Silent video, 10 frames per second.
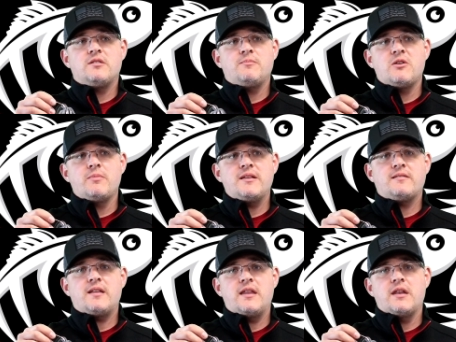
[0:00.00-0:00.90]

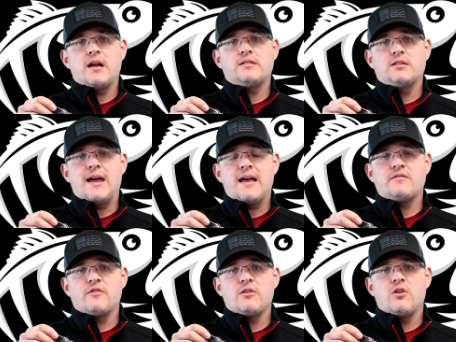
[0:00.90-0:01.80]
Spinnerbaits tend not to
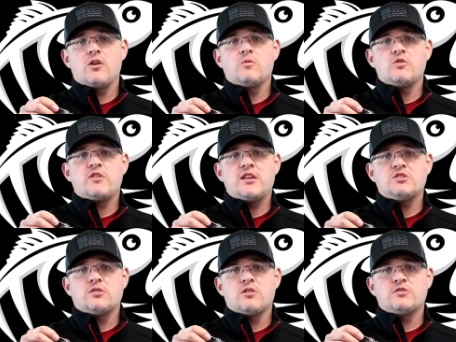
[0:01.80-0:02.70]
last very long when you're
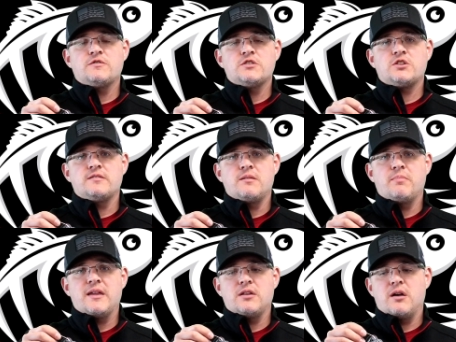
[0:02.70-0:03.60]
catching large fish because they
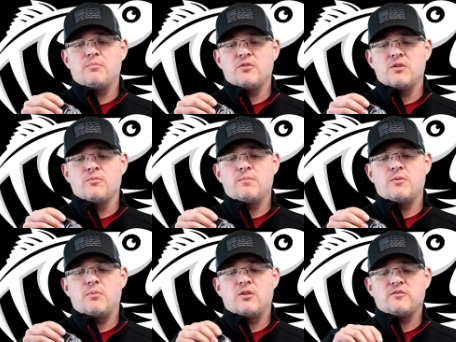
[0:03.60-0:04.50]
bend up or you rip
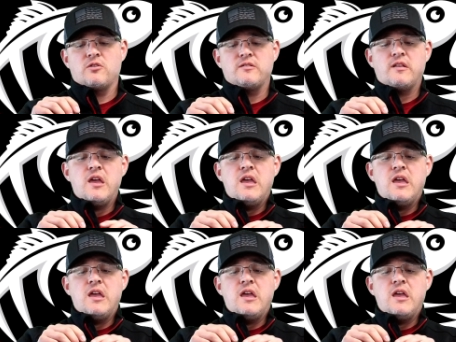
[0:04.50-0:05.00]
the pulse skirts.